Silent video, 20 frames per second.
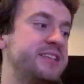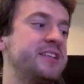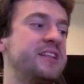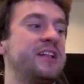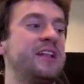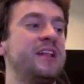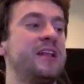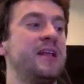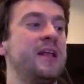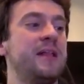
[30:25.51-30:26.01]

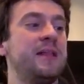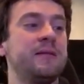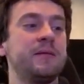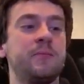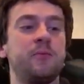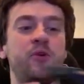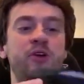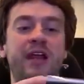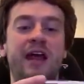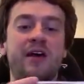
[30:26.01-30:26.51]
Let me
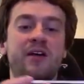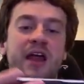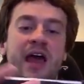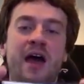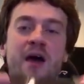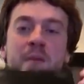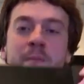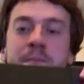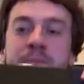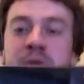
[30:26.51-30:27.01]
point out
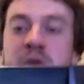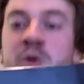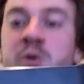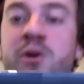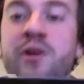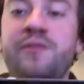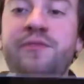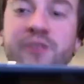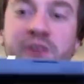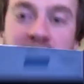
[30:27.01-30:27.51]
how
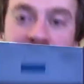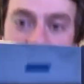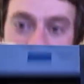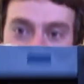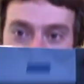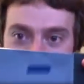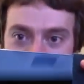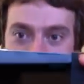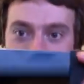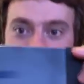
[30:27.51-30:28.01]
beautiful
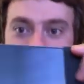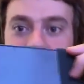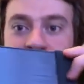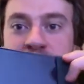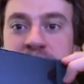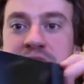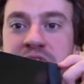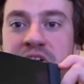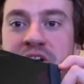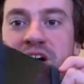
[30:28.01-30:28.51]
comma
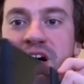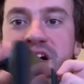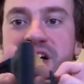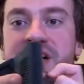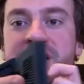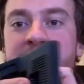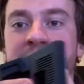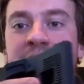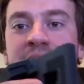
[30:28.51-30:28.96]
2s are.